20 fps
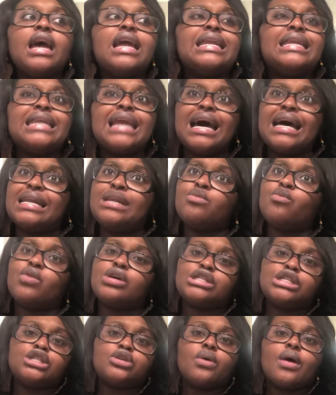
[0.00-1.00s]
None
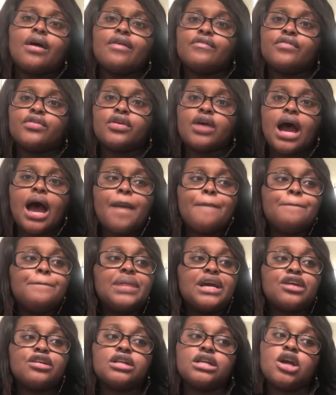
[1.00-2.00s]
whatsoever. I
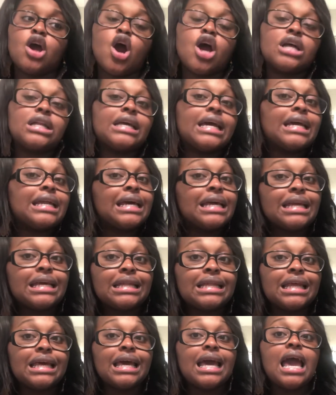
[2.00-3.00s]
hardly ate
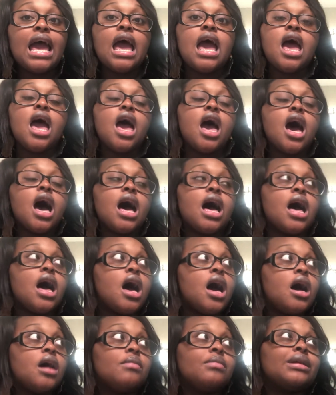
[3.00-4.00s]
anything.
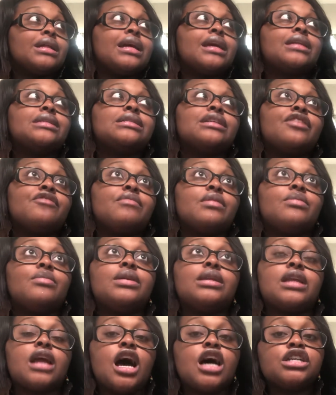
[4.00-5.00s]
A lot of stuff made
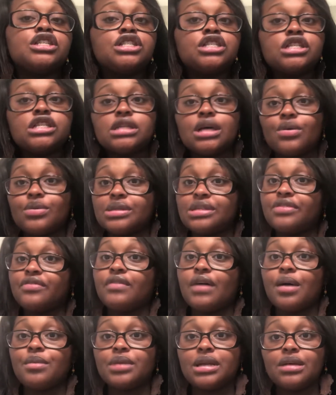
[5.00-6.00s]
me nauseous. I wasn't
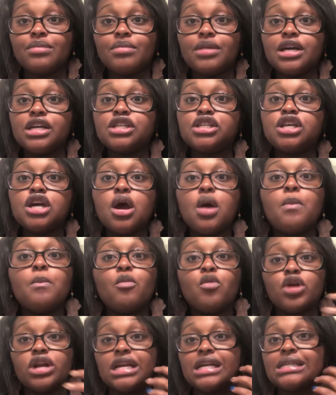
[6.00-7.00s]
vomiting much.
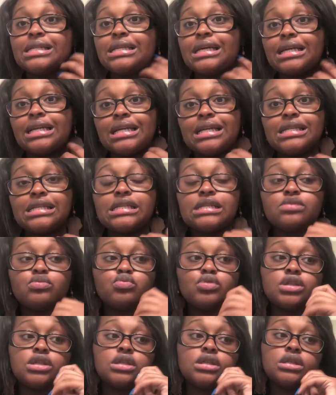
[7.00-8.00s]
Morning sickness
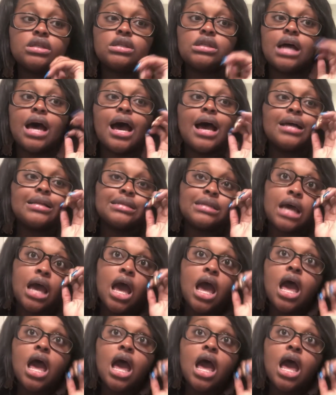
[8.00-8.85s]
was not